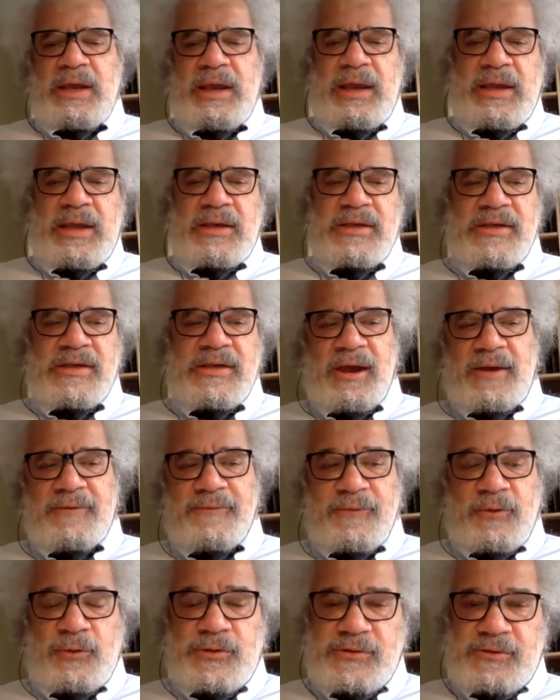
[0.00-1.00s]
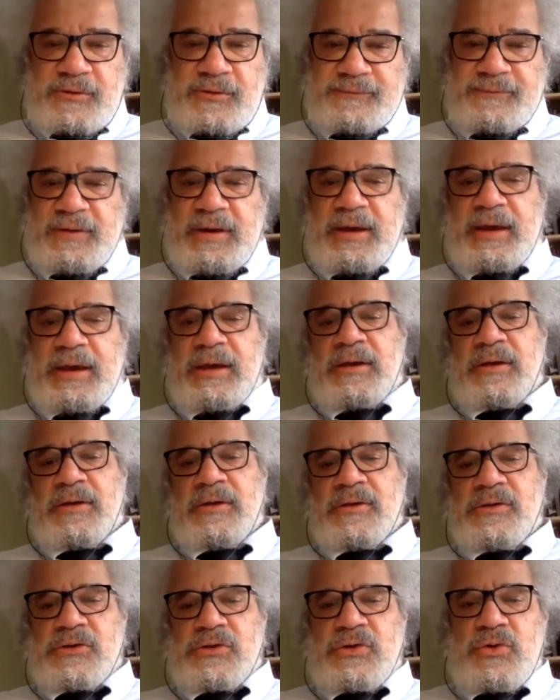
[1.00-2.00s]
in diversifying
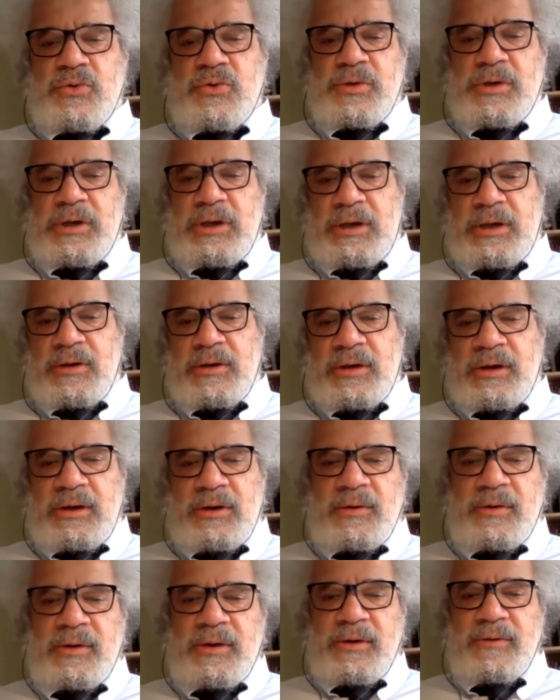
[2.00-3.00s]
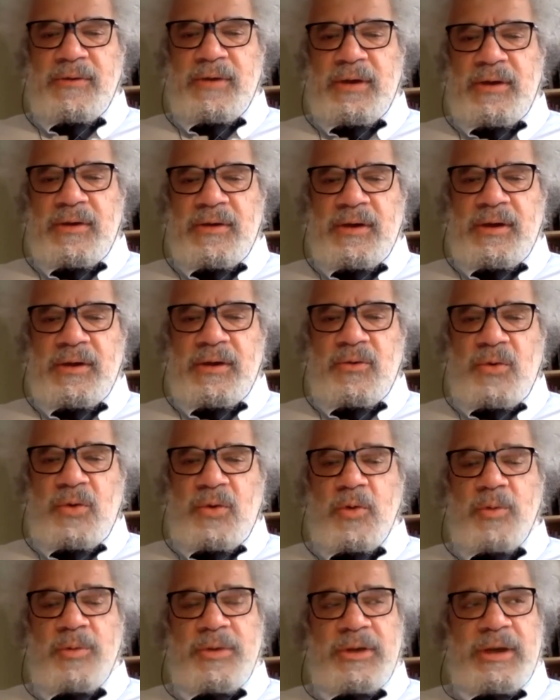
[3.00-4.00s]
student in
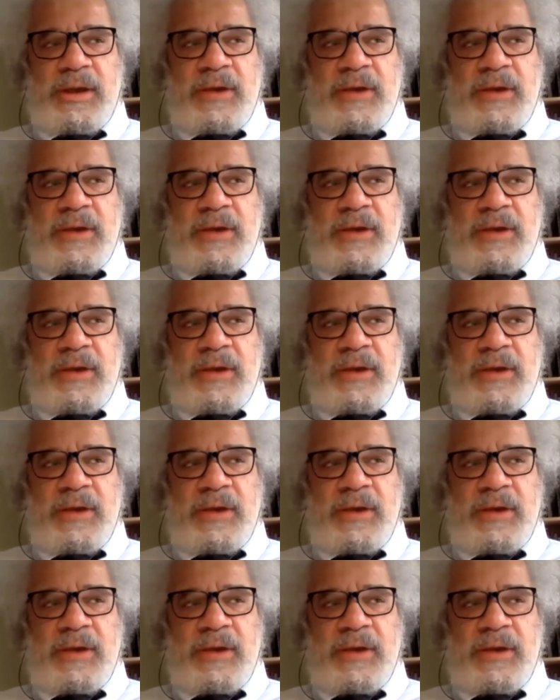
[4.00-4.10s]
enrollment.